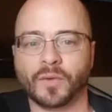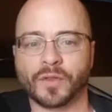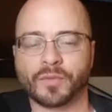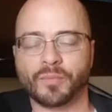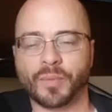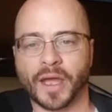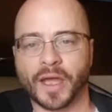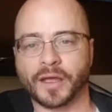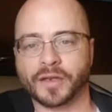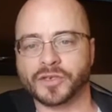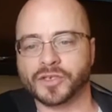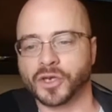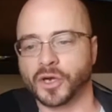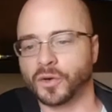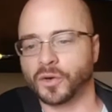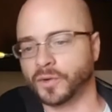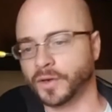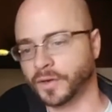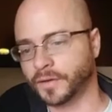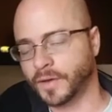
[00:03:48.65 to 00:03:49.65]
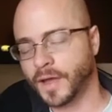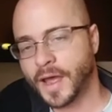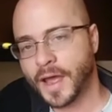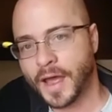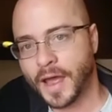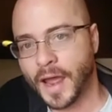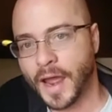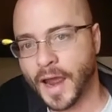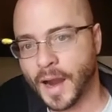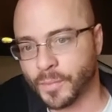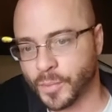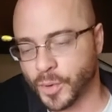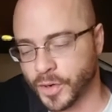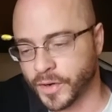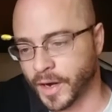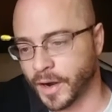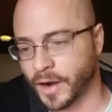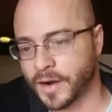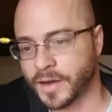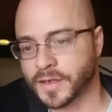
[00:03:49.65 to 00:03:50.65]
with Banjo and
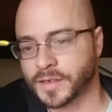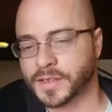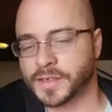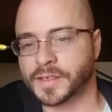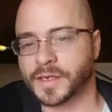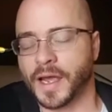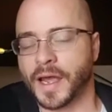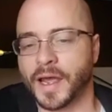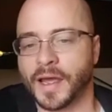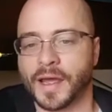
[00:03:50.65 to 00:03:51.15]
Aberderis.